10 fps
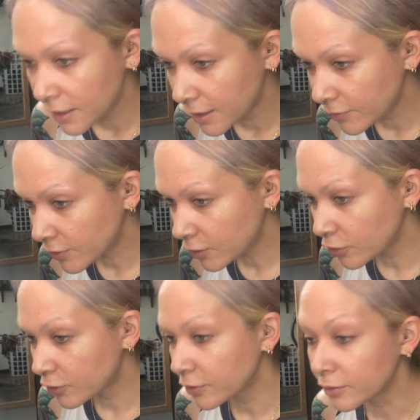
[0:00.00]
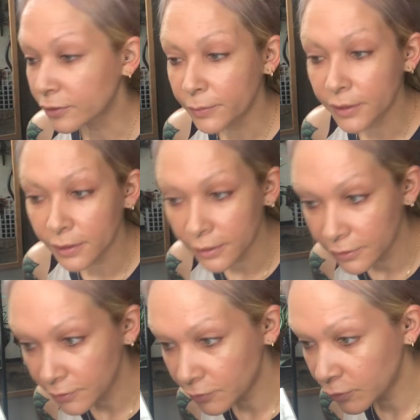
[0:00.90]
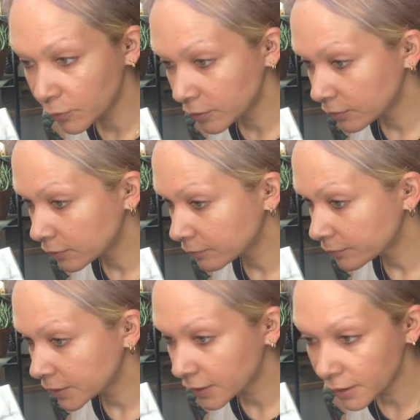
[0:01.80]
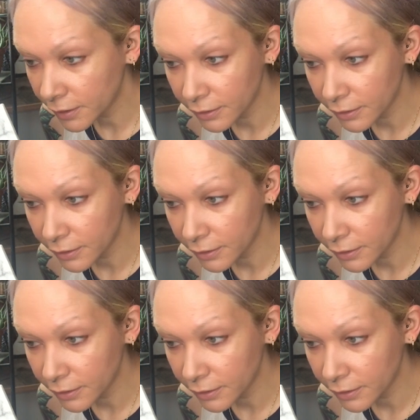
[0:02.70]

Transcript: That's gonna hurt in a little bit, I just know it. My cat